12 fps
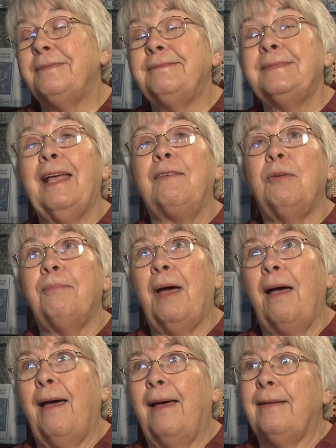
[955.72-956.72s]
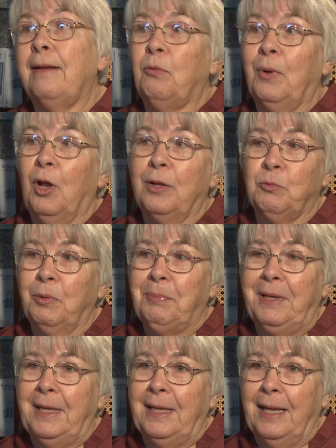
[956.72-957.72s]
never mind, we're not
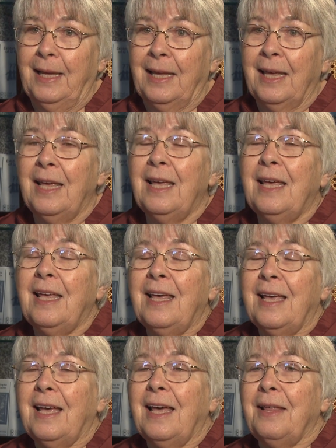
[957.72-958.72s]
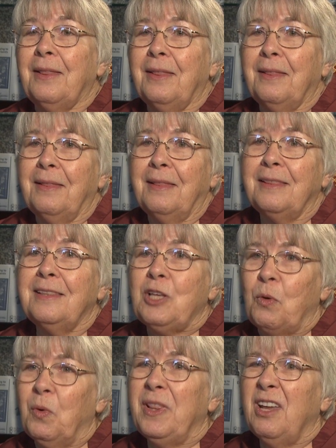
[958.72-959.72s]
repeating. So
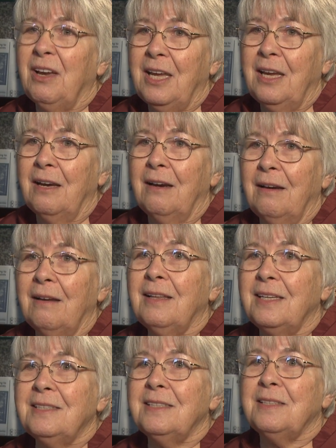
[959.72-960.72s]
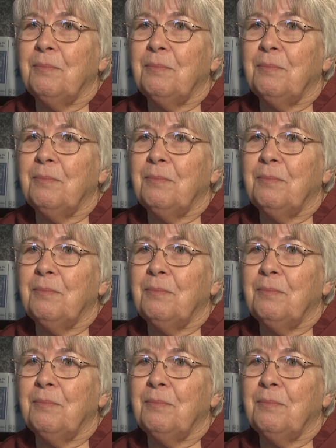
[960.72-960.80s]
when they're here, this is the